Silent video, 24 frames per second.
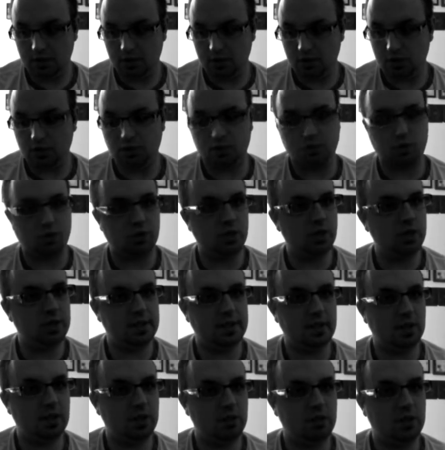It's really
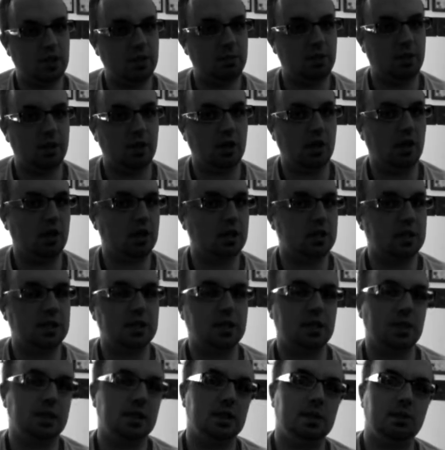starting to drive me nuts.
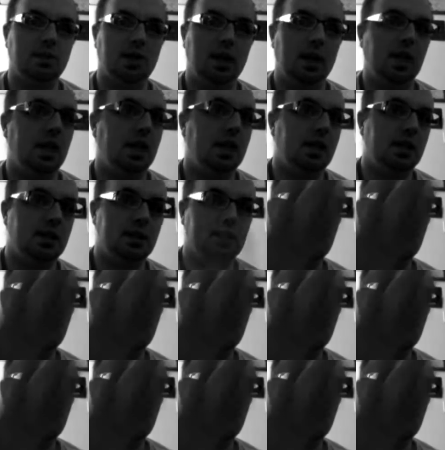This is why I hate